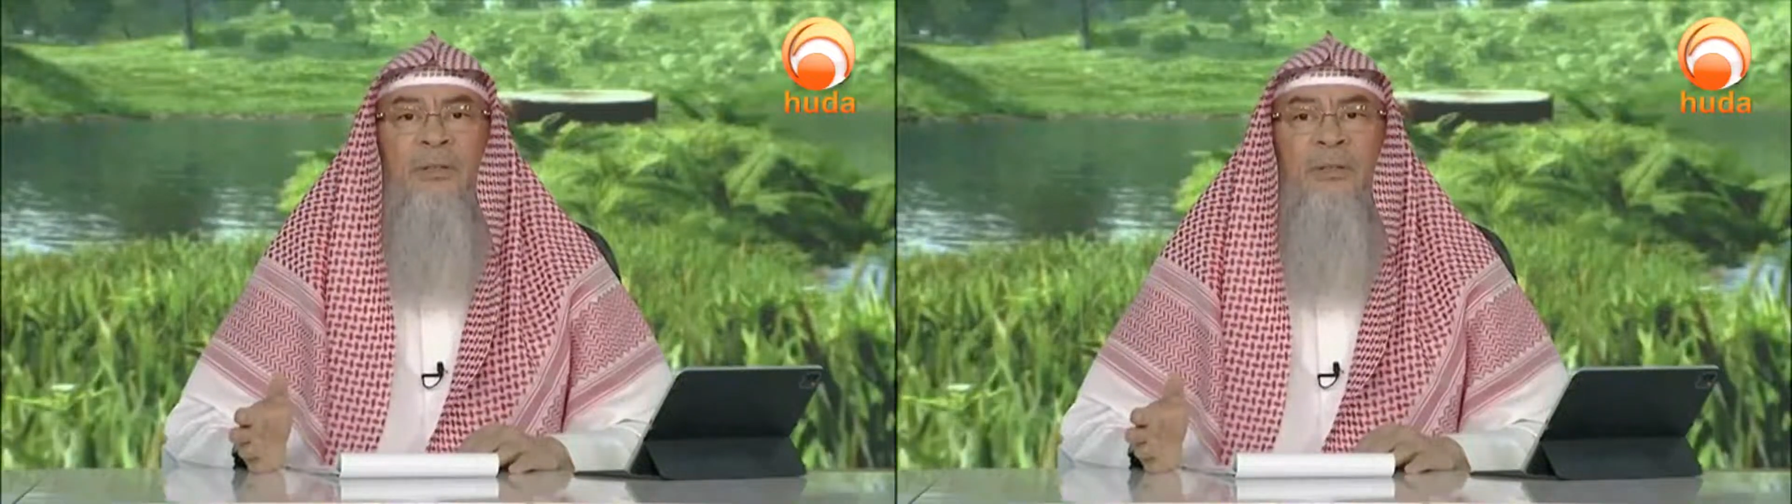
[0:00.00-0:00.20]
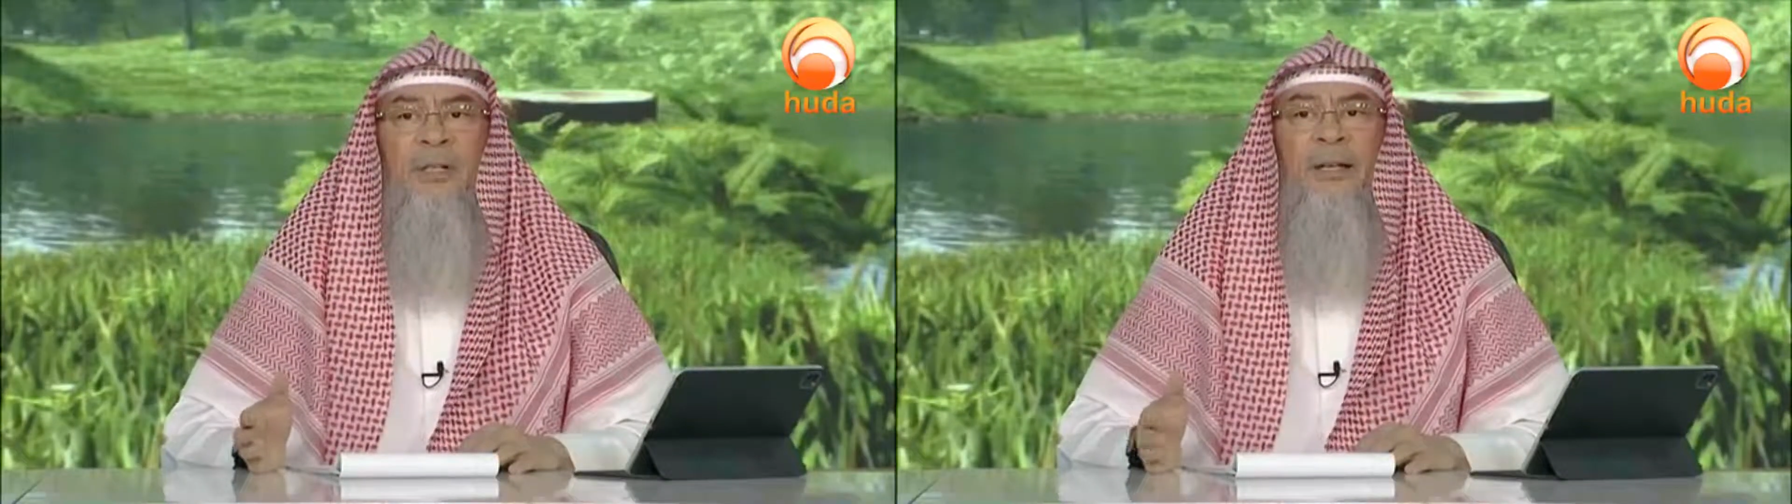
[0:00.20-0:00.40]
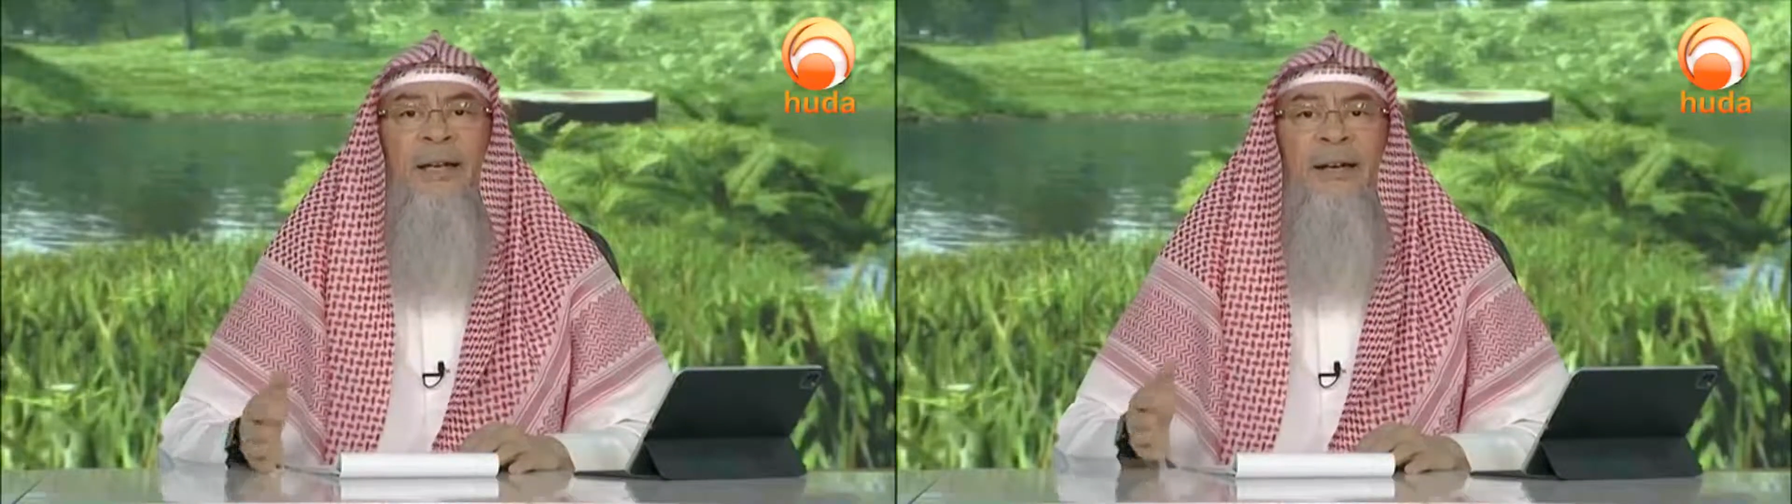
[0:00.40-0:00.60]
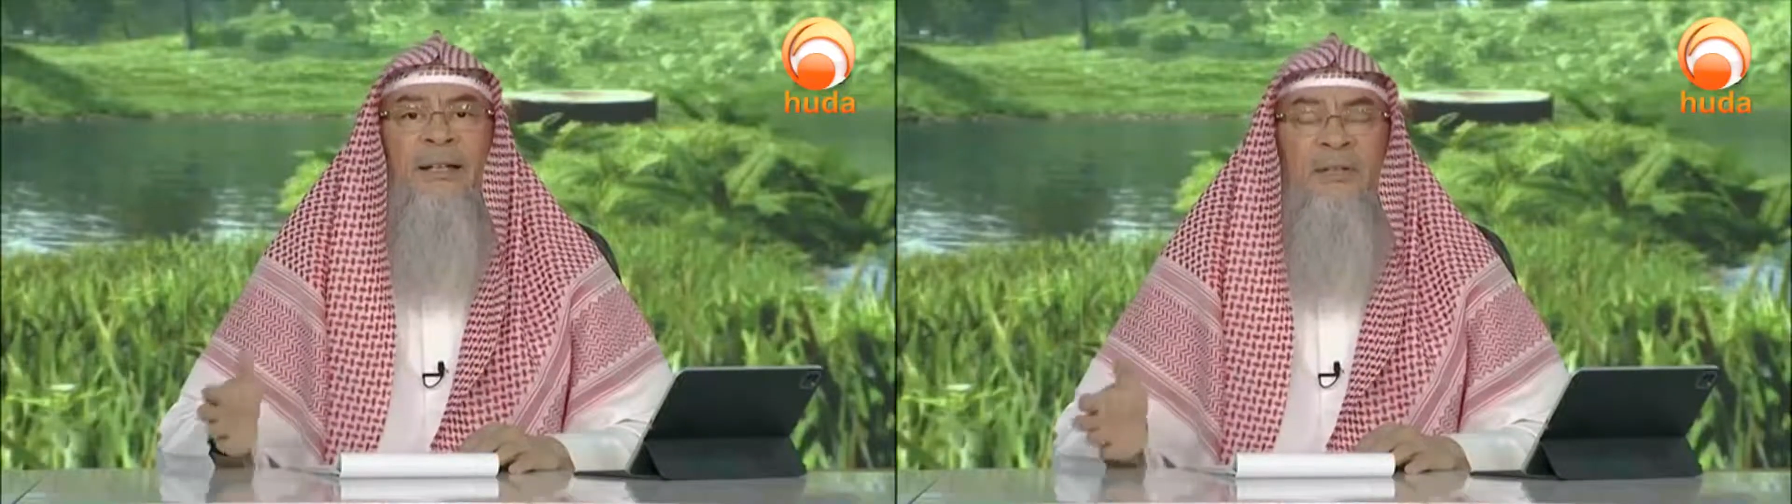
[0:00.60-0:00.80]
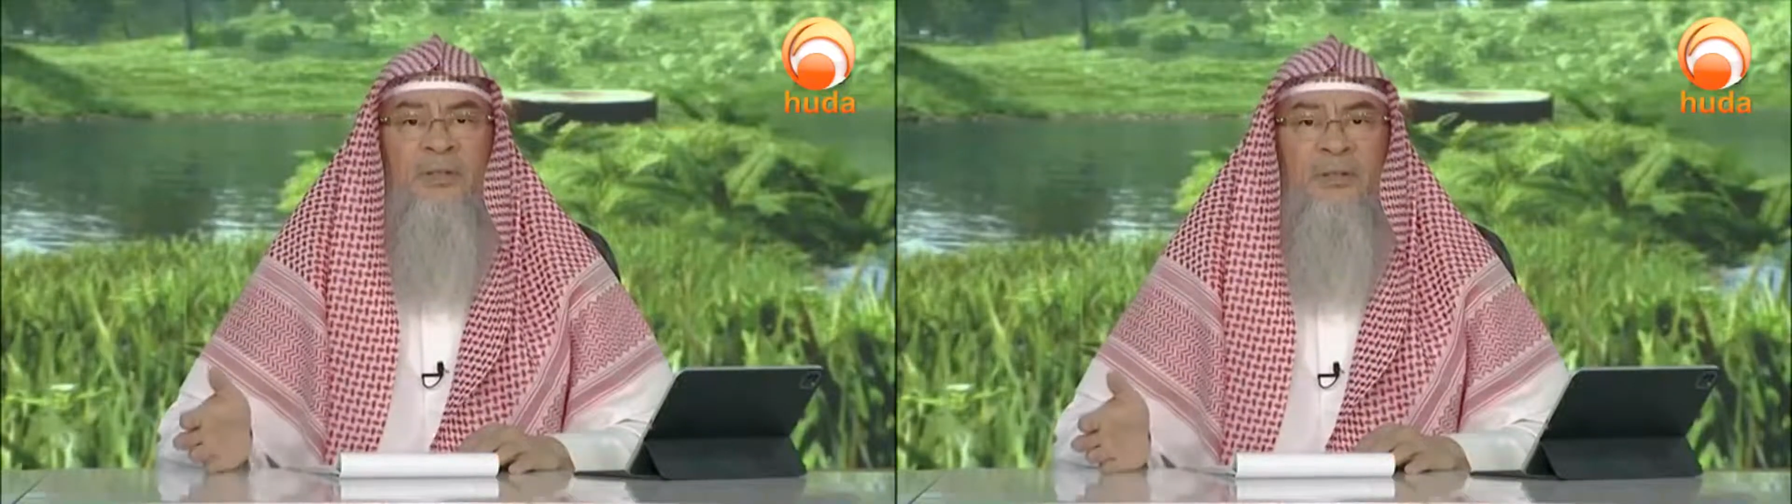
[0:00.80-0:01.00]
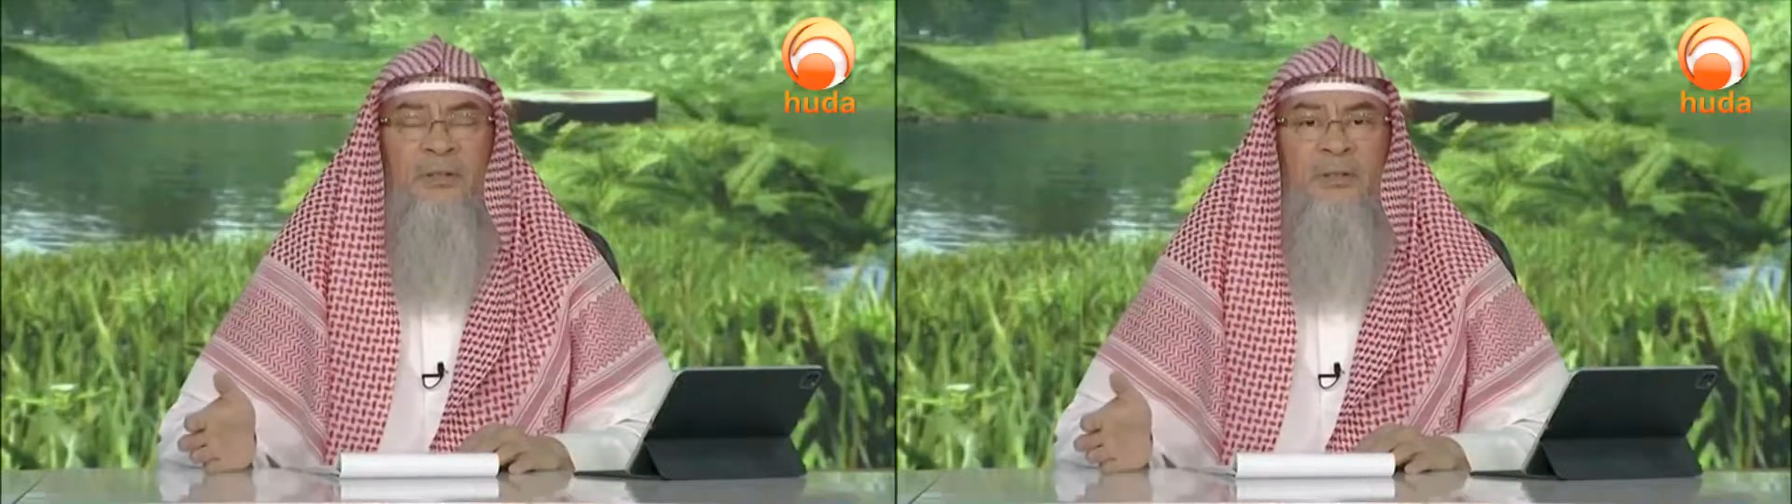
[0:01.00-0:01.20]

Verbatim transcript: the caregiver,